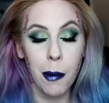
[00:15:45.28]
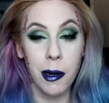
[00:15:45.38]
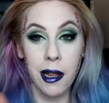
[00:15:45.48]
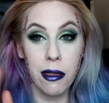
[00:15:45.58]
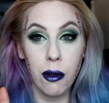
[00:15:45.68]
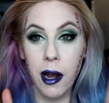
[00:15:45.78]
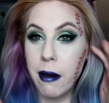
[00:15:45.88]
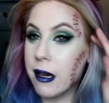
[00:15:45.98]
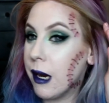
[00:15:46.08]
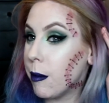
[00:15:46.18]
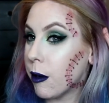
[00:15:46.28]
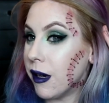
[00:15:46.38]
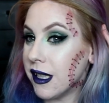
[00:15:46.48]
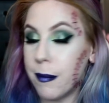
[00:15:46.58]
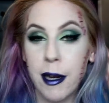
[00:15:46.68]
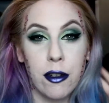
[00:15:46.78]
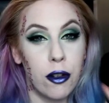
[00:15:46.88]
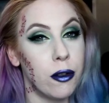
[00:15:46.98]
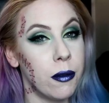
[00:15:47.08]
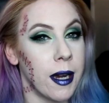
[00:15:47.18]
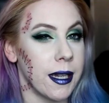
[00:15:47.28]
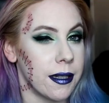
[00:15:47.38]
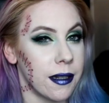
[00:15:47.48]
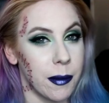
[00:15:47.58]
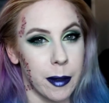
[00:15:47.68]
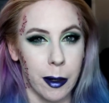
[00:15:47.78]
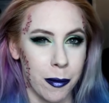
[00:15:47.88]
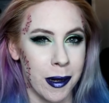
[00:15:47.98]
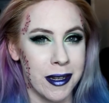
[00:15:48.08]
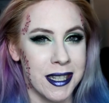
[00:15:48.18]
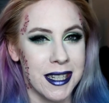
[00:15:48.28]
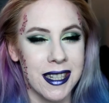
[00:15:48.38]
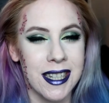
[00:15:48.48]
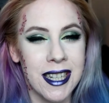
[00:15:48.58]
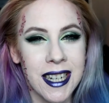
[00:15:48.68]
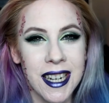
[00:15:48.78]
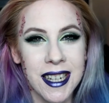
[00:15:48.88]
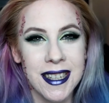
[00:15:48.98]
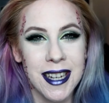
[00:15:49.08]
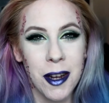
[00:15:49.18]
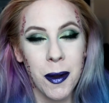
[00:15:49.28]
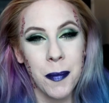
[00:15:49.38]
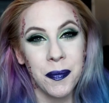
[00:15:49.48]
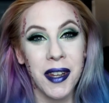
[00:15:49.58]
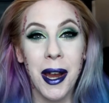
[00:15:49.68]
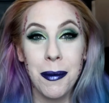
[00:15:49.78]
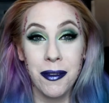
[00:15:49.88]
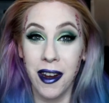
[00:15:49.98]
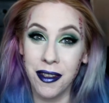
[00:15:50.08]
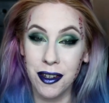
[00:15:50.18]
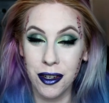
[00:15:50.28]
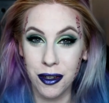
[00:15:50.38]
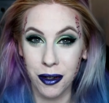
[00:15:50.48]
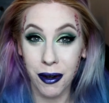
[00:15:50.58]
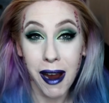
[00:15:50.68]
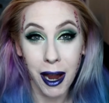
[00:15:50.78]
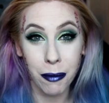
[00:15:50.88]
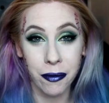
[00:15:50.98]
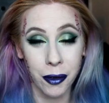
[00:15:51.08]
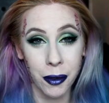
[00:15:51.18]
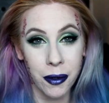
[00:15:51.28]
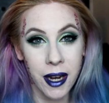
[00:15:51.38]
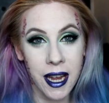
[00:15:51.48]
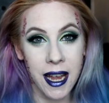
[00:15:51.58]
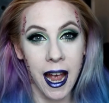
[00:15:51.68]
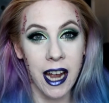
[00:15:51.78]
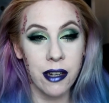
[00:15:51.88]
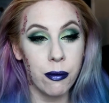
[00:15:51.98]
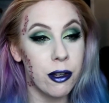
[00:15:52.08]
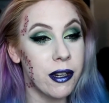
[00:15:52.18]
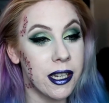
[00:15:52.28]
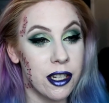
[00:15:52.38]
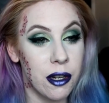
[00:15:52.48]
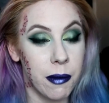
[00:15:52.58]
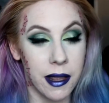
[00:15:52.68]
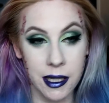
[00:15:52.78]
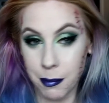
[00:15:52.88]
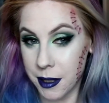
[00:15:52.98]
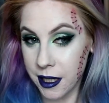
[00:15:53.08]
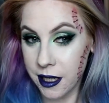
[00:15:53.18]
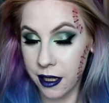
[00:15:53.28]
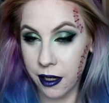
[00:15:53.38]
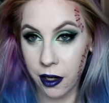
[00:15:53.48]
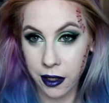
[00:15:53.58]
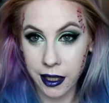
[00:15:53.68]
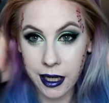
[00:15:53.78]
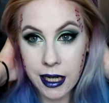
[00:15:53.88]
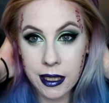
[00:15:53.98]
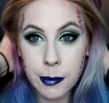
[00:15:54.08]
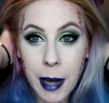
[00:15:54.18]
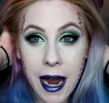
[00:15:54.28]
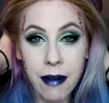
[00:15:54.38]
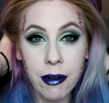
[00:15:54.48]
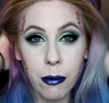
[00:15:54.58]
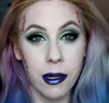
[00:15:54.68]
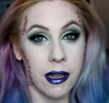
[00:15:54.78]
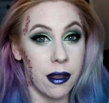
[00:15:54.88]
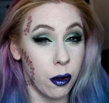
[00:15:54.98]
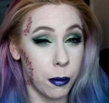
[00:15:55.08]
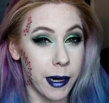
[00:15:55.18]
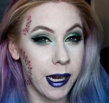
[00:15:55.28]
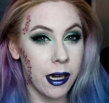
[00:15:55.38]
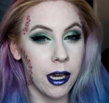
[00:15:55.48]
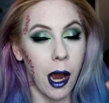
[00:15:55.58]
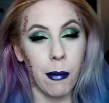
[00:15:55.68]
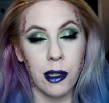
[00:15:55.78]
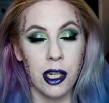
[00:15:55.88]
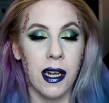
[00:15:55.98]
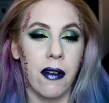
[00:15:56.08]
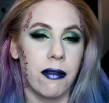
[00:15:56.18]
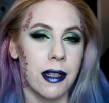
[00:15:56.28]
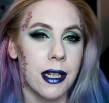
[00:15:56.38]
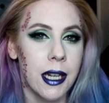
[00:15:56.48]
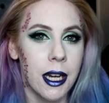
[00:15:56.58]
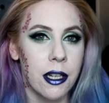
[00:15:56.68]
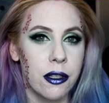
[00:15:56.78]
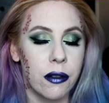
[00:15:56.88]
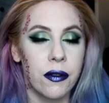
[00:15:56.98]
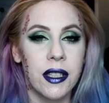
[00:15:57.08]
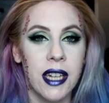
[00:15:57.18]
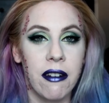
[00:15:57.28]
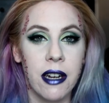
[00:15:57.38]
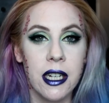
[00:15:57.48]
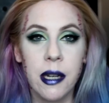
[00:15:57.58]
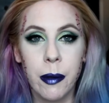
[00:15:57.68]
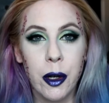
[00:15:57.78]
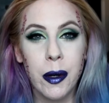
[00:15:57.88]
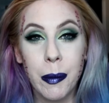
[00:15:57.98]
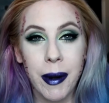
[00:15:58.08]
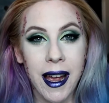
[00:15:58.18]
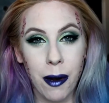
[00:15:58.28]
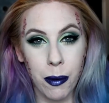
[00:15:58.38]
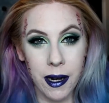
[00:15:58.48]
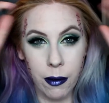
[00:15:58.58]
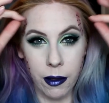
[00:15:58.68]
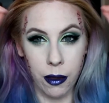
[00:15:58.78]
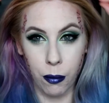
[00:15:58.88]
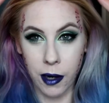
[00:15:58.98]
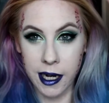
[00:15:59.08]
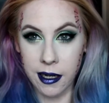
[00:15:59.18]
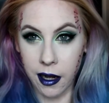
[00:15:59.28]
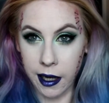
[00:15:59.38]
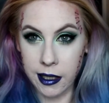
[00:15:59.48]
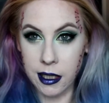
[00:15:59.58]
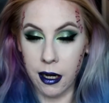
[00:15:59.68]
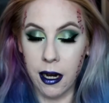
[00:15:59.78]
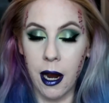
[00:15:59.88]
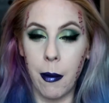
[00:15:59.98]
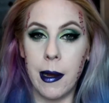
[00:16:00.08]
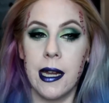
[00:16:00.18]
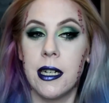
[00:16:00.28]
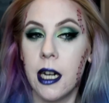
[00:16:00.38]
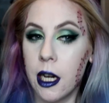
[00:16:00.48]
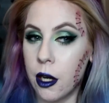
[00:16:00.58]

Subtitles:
But I thought I'd keep it quite symmetrical as I'm a little bit OCD. So I hope you found the tutorial helpful. And what you can do with this particular look is pair it with a wig. So you could have the sort of stereotypical black wig with the white lines going up it.